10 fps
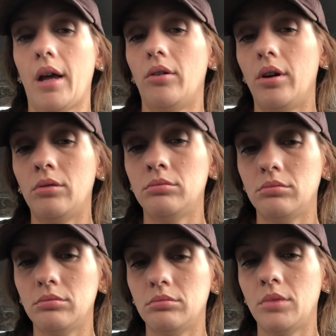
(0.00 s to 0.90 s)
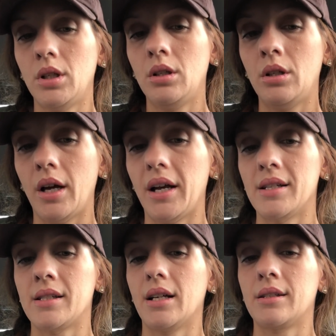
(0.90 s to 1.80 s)
I don't know. I
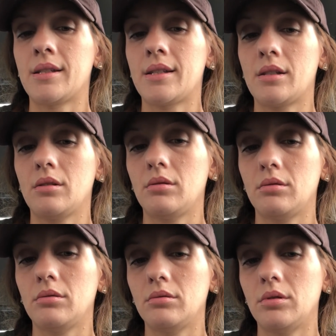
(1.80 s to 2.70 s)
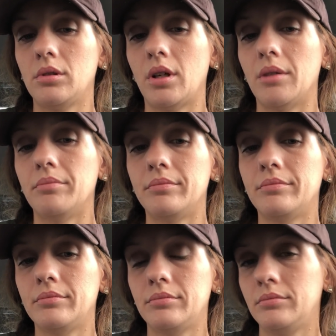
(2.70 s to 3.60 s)
guess that's um,
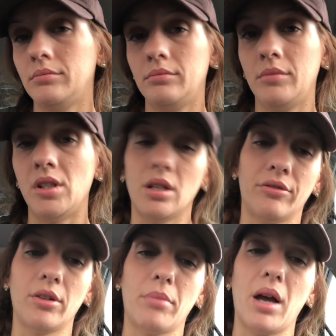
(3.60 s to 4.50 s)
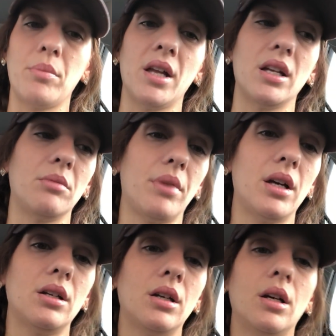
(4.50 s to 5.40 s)
different by opinion,
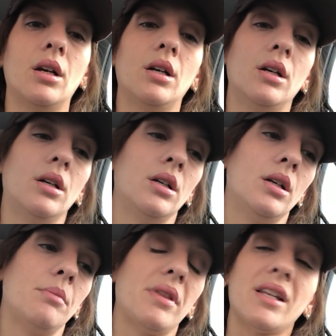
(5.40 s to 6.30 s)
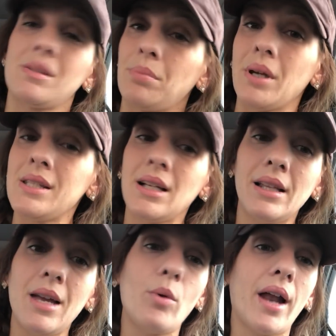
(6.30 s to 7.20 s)
but but that's
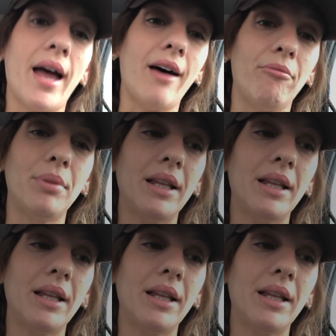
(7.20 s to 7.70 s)
basically what I have